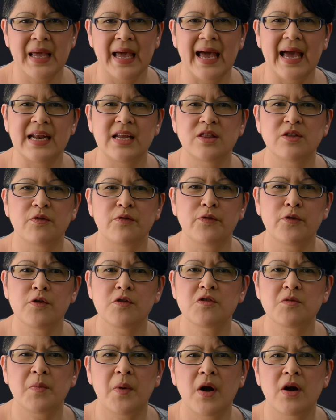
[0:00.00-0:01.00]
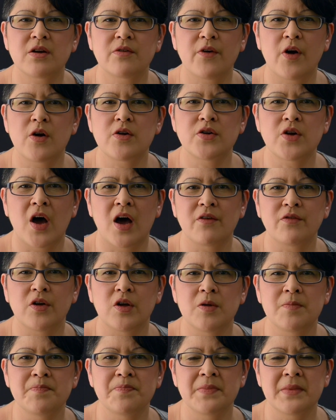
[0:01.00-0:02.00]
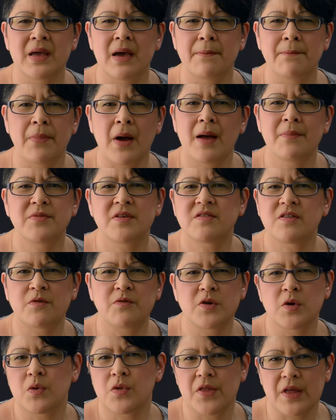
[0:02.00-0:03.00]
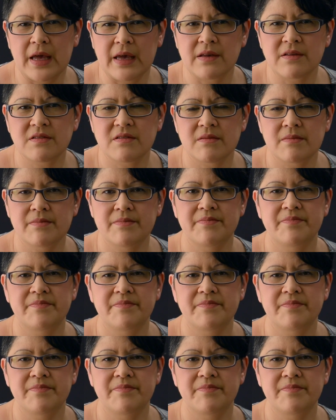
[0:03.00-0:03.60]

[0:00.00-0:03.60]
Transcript: and in the first part of our novel, Bob does a few things.